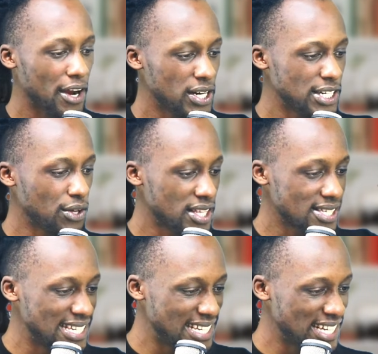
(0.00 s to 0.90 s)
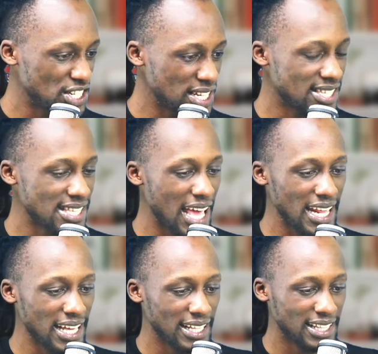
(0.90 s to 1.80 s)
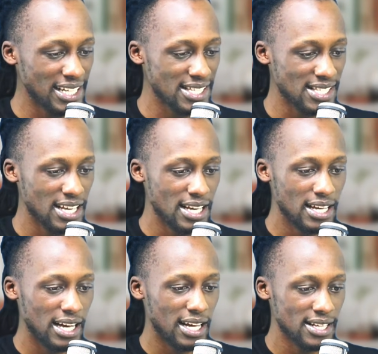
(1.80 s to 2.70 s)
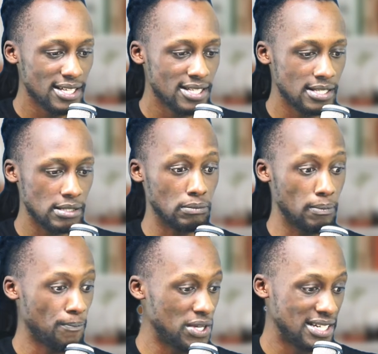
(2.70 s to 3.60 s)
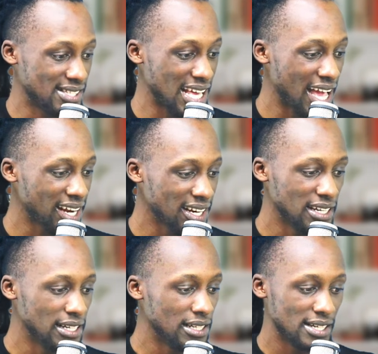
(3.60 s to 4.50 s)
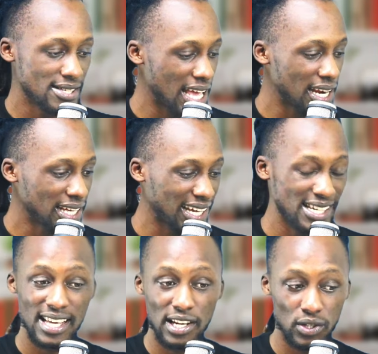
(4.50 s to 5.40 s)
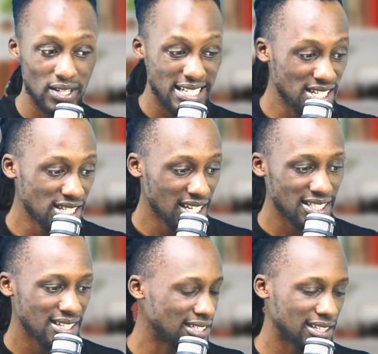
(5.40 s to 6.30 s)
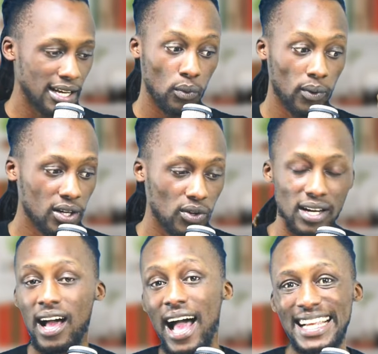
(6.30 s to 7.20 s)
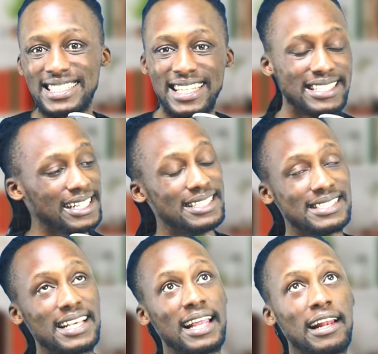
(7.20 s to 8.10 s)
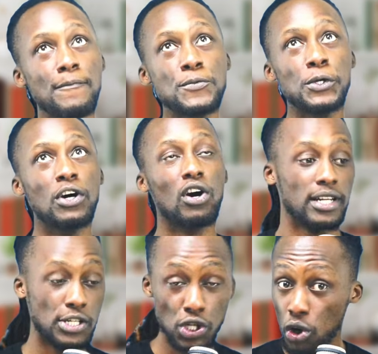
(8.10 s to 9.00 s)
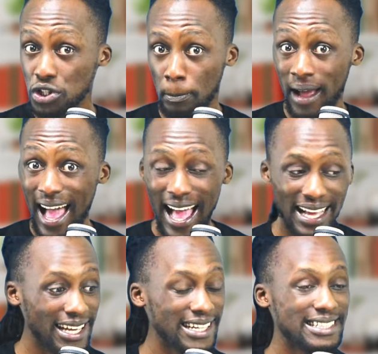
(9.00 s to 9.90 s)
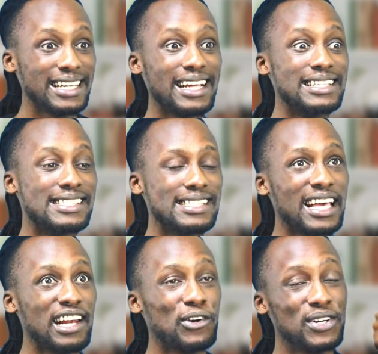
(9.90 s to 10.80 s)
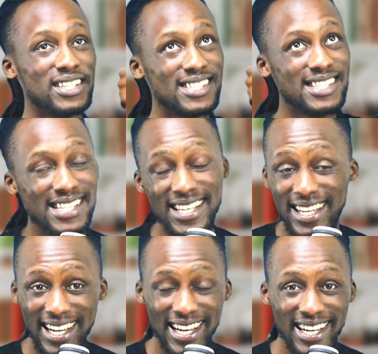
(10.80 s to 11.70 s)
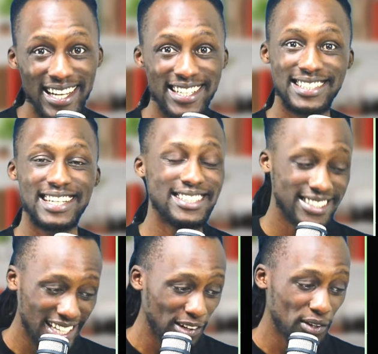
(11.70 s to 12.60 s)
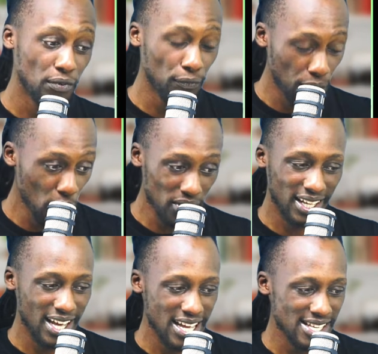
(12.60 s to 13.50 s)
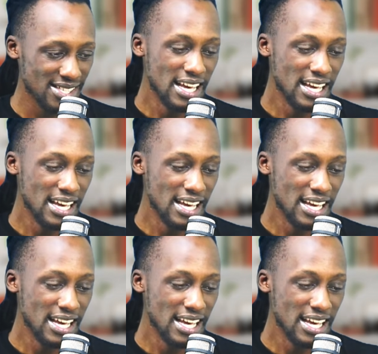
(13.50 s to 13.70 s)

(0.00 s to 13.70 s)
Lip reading: already know this niche is selling. This design is selling. I can sell it on T-shirt. It can work on a hat. It can sell on a tote bag. It can sell on a sticker. It can sell on a phone case.